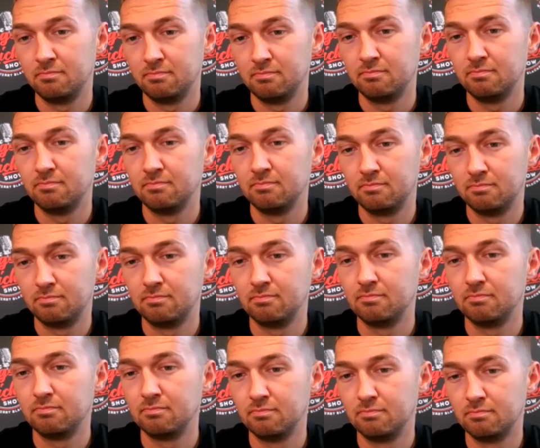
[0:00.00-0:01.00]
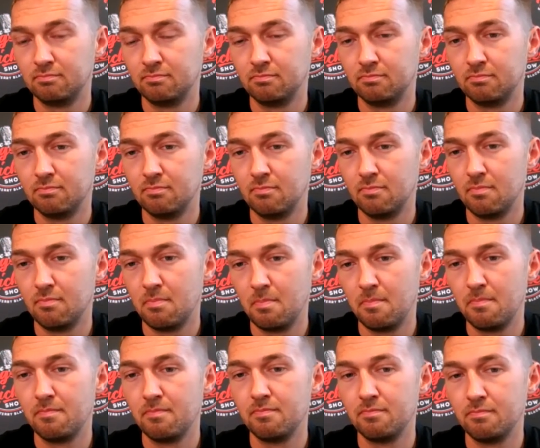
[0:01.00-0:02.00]

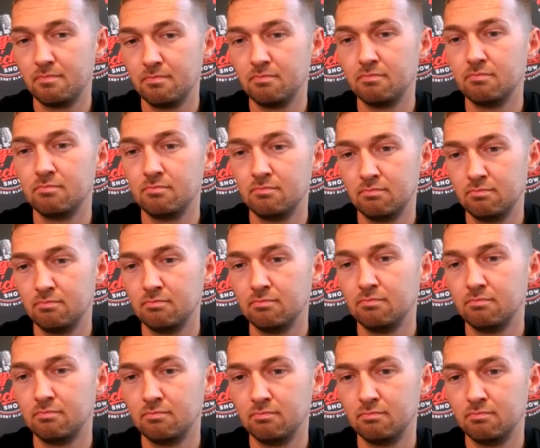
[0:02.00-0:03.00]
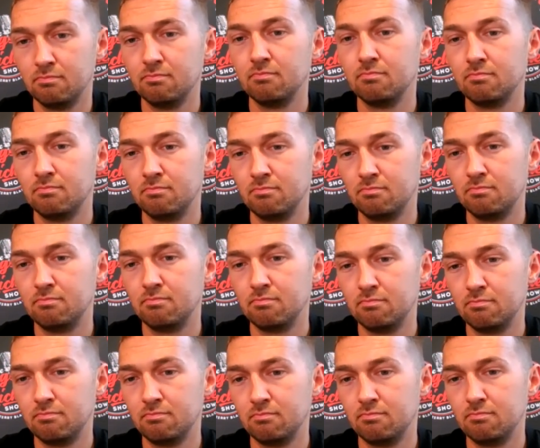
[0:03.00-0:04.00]

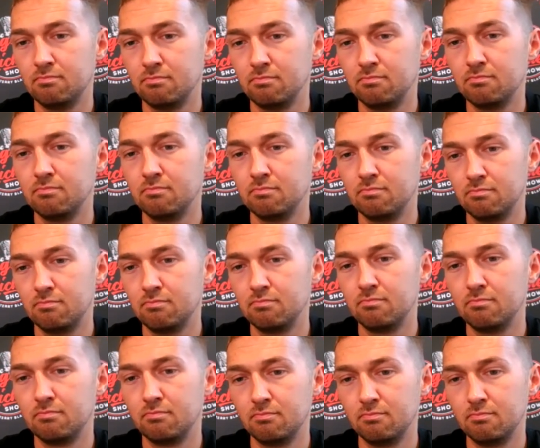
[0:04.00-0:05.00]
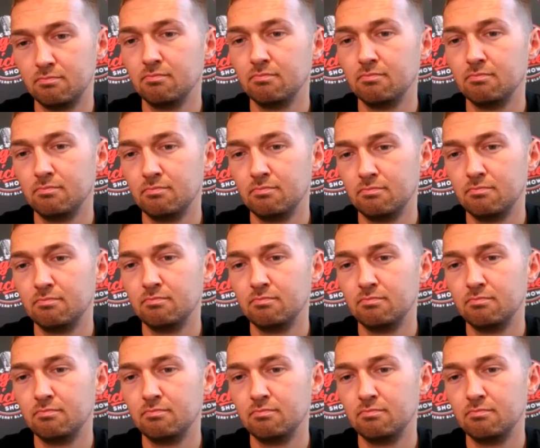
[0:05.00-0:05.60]
This person isn't speaking.